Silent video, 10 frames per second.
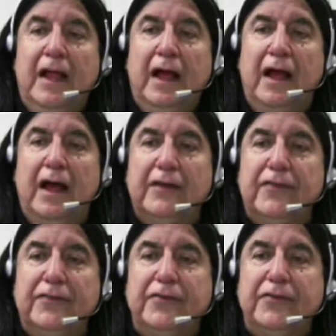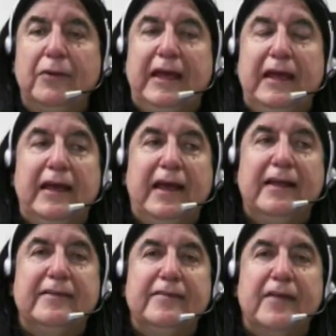2E,
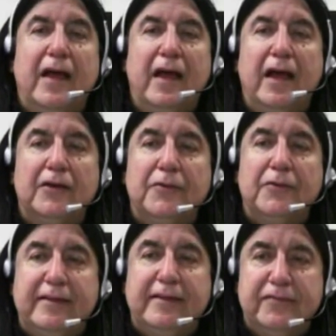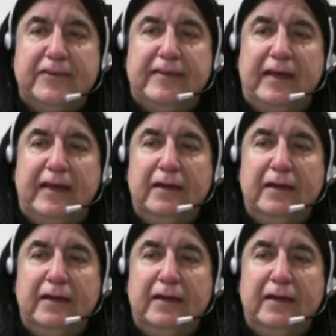it's creativity,